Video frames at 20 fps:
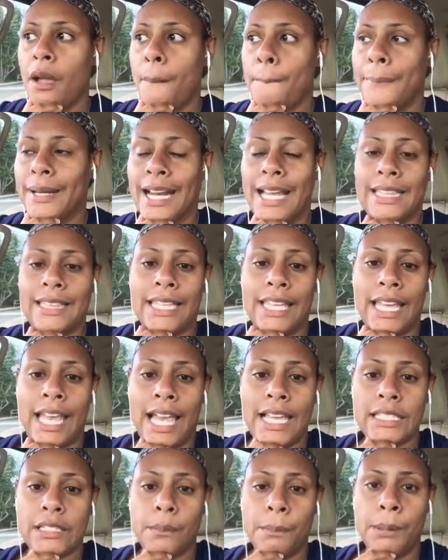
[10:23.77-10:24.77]
But I think
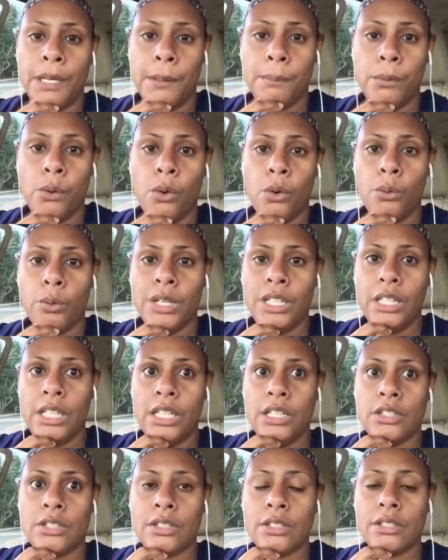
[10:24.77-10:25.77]
as a people, we
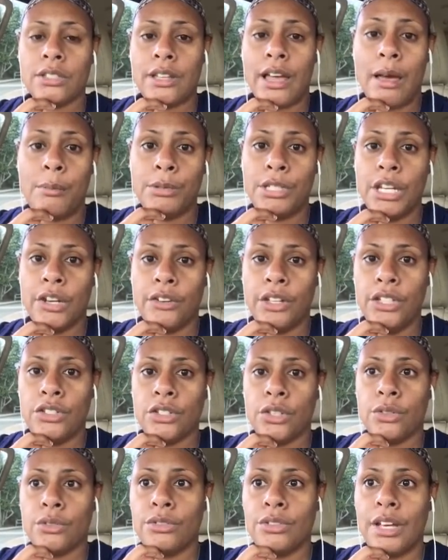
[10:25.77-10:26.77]
need to stop tearing each
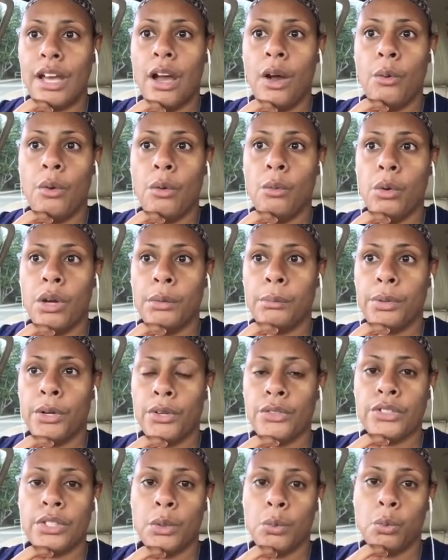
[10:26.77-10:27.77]
other down when one
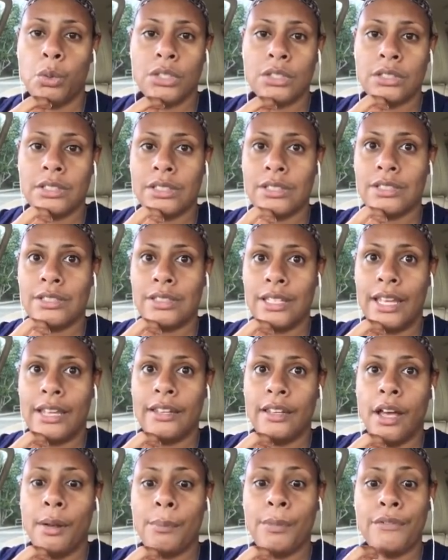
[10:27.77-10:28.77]
person wants to
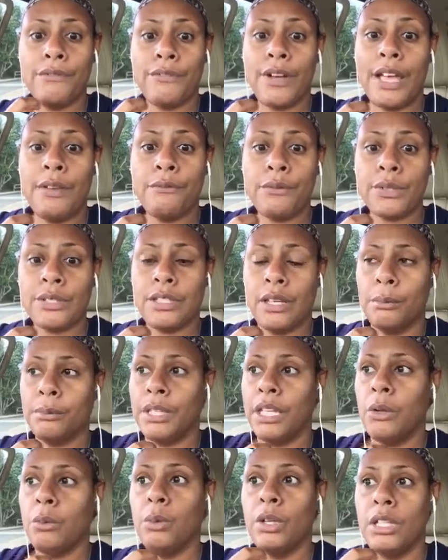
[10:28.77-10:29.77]
stand up and fight for
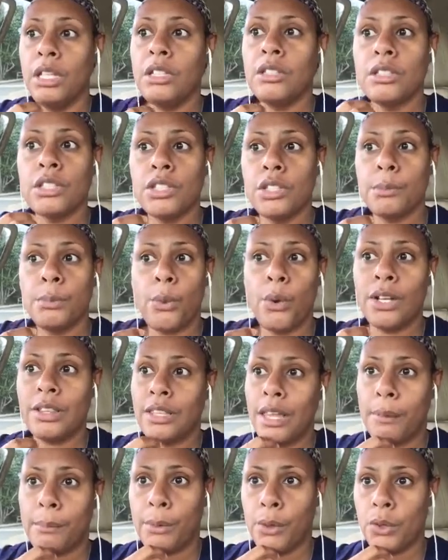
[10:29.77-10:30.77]
something. We need to support
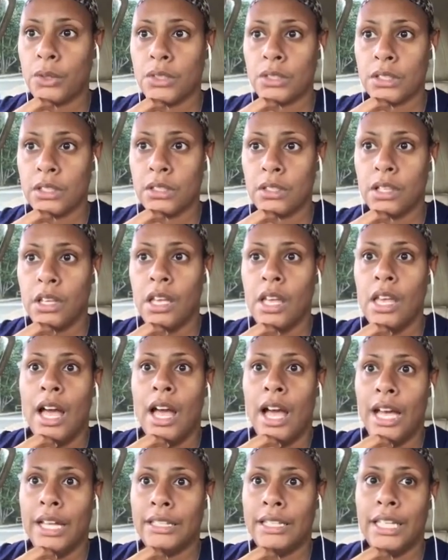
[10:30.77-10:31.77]
that person.
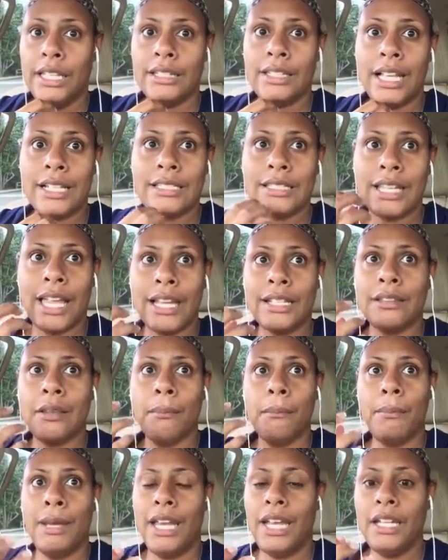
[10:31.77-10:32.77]
I think that's like
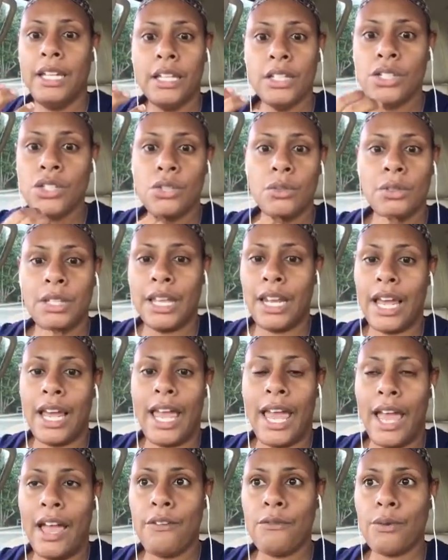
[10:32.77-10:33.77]
the main issue that I
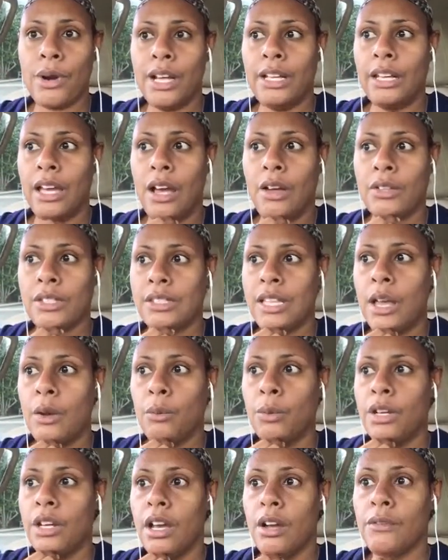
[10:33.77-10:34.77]
have right now, is
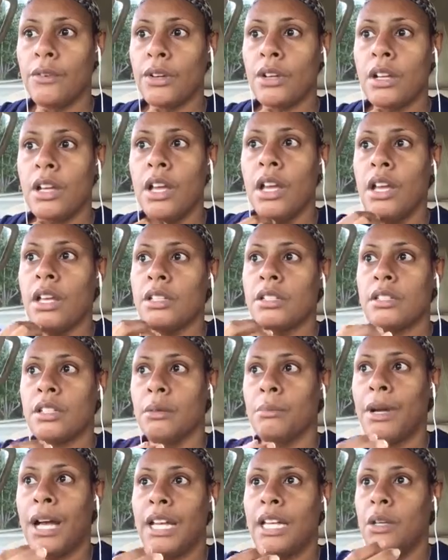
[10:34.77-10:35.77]
that whenever
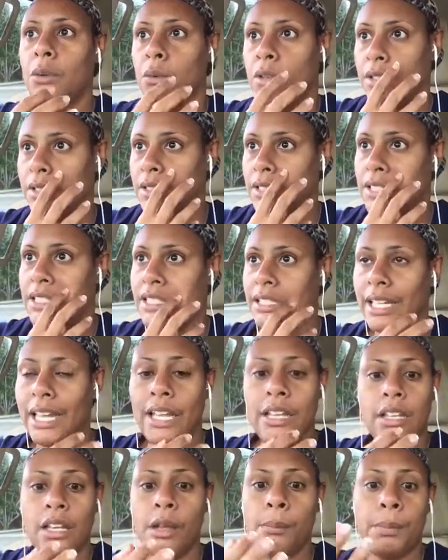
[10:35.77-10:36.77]
somebody wants to
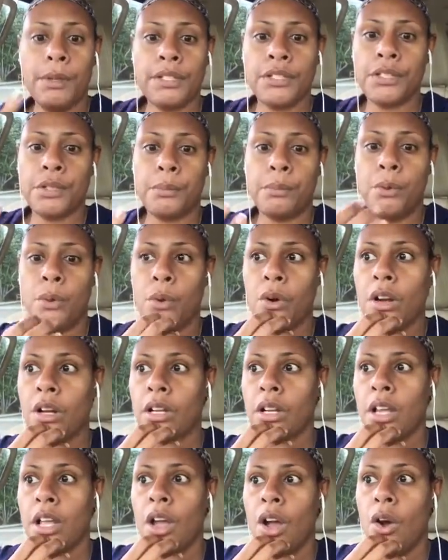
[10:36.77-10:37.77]
stand up and
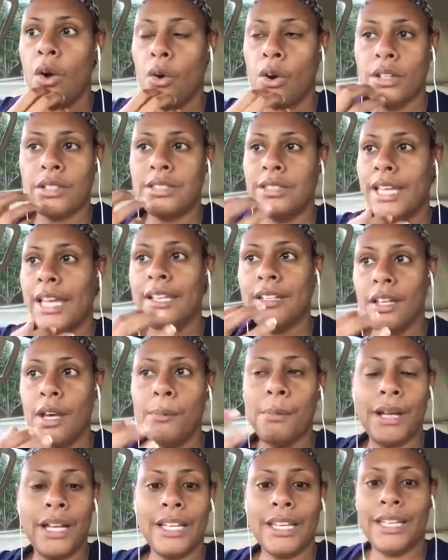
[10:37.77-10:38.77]
support or stand
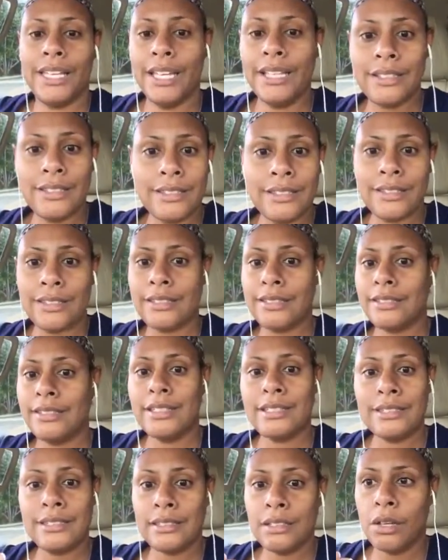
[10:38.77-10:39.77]
up against the
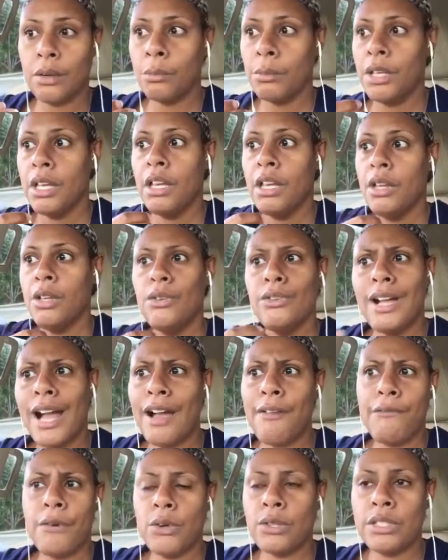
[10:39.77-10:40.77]
system, you
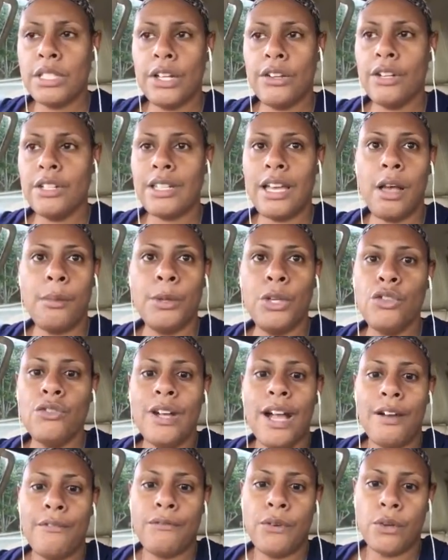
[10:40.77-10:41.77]
got folks tearing it down. I mean, you
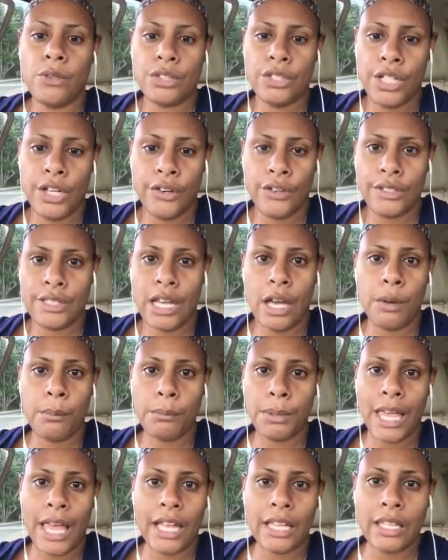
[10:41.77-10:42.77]
got folks tearing
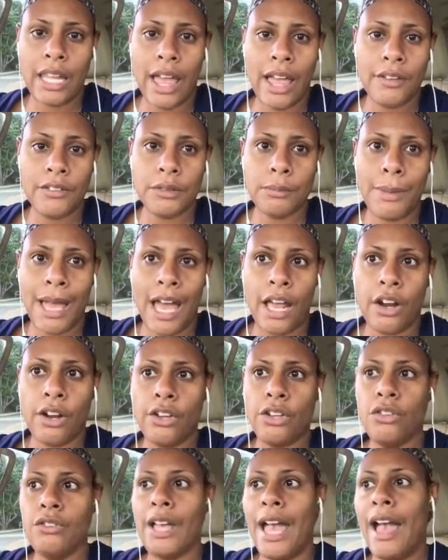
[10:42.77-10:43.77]
down Black Lives
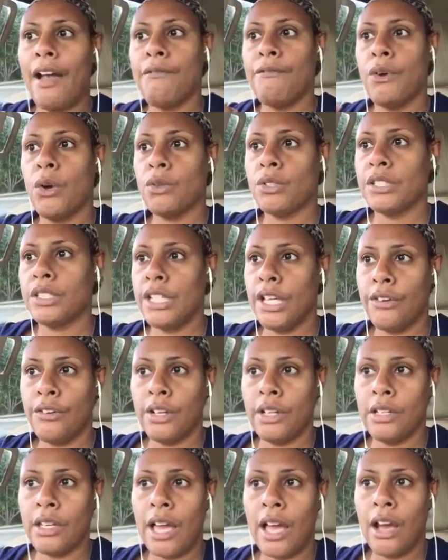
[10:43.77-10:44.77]
Matter. You got folks
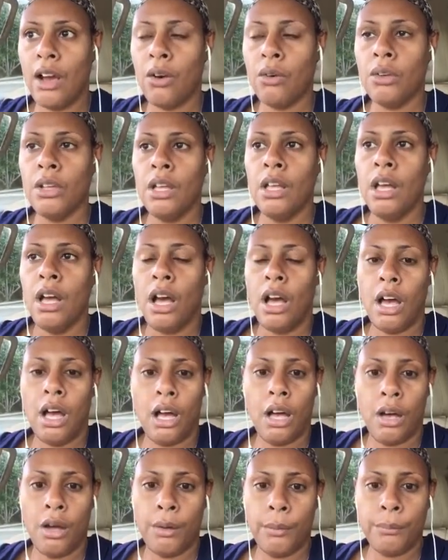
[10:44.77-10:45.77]
tearing down,
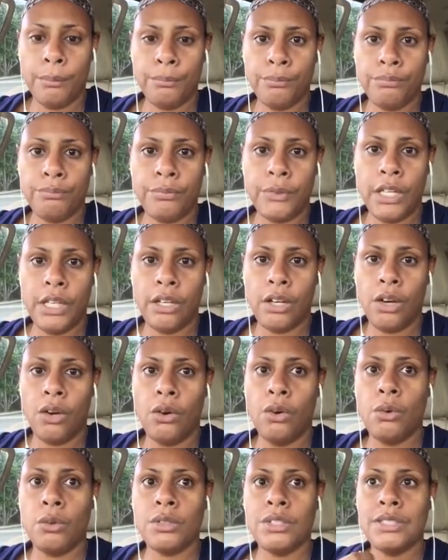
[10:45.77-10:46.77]

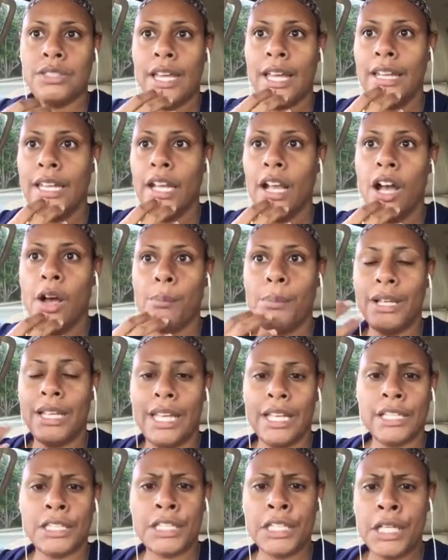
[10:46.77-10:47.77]
standing up
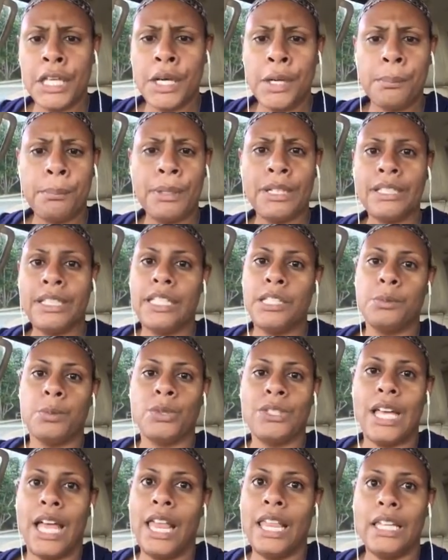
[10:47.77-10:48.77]
against police
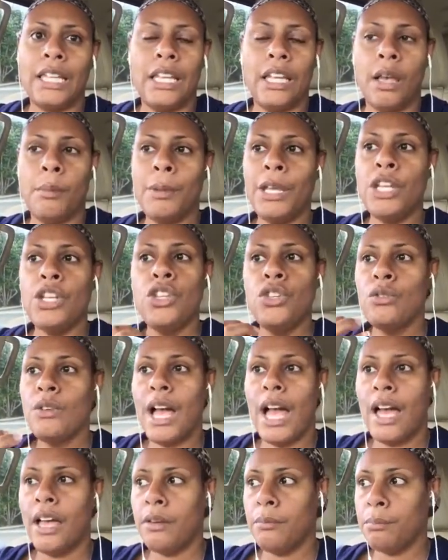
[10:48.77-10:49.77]
brutality. I mean, you
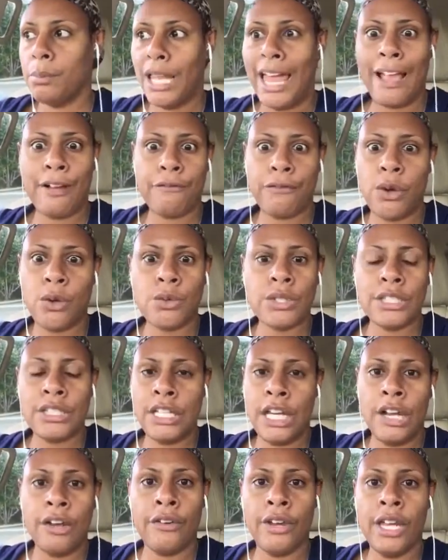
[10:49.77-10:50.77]
got black folks
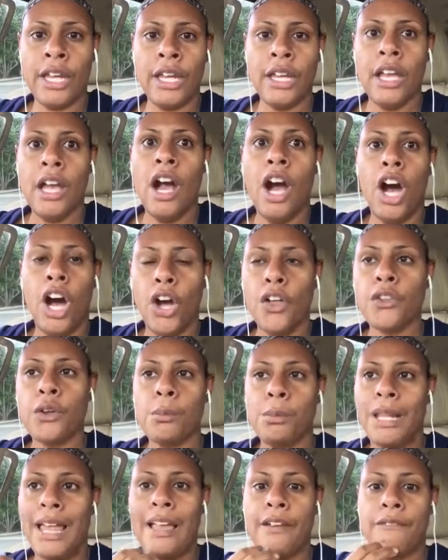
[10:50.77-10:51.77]
tearing
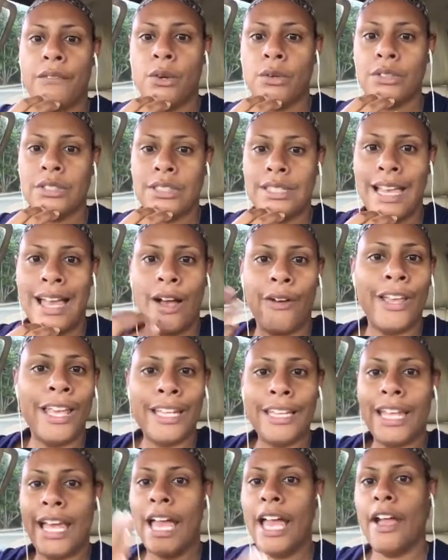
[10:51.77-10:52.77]
other black folks down
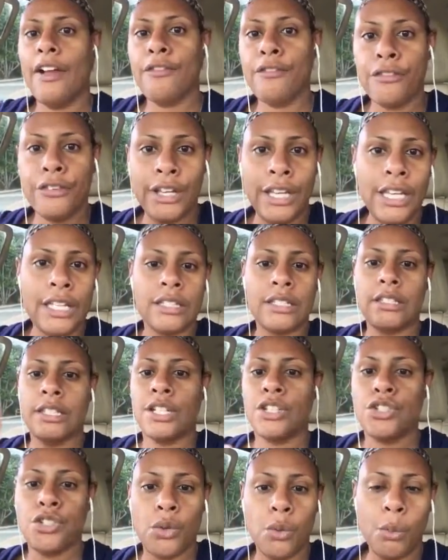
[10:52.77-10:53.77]
in every
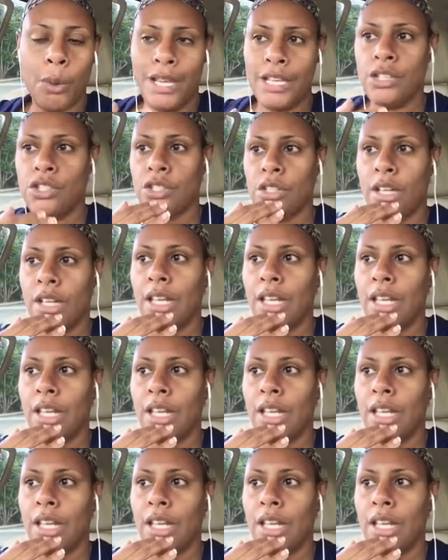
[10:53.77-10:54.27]
situation.